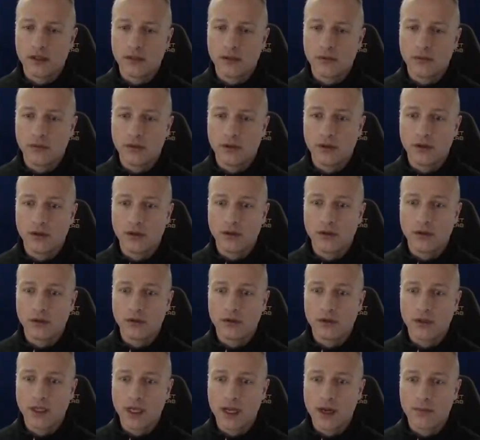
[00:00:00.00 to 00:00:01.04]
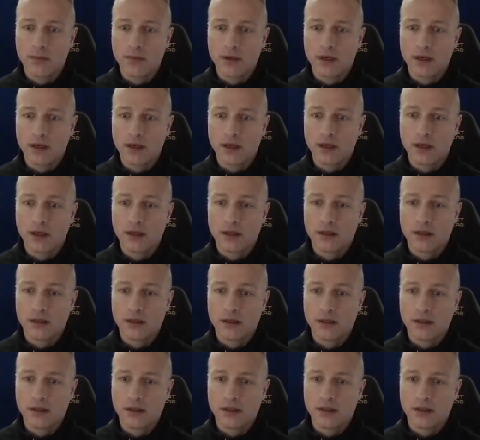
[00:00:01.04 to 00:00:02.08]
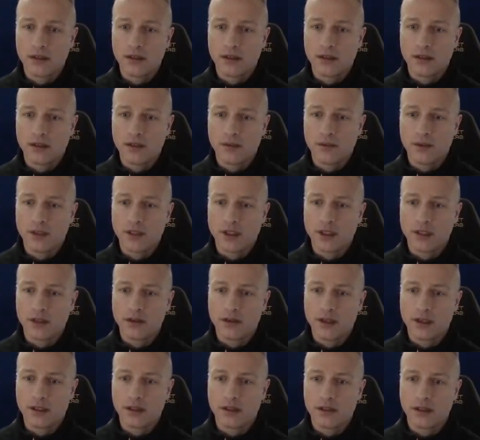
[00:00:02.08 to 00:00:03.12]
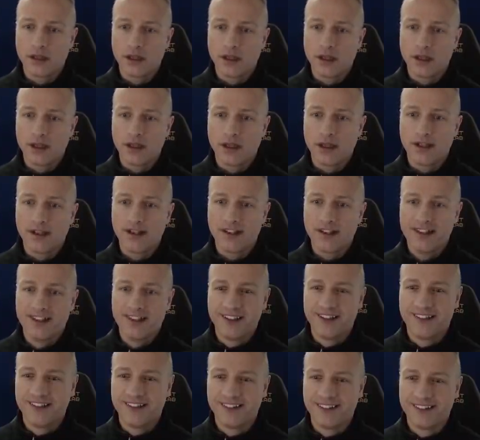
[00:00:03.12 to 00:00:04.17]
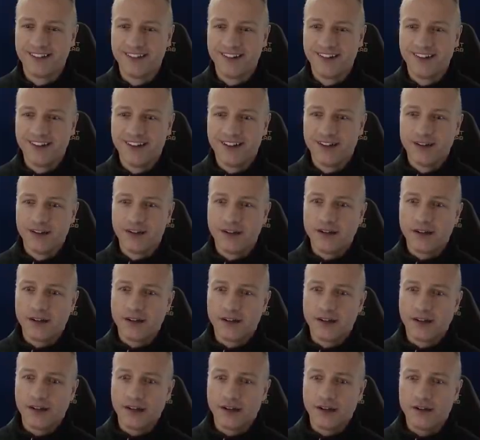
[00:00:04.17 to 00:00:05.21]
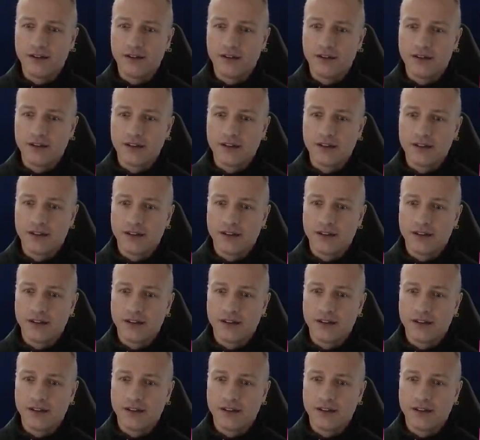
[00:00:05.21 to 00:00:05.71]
Whoa, camera. Let me try and correct that. How did...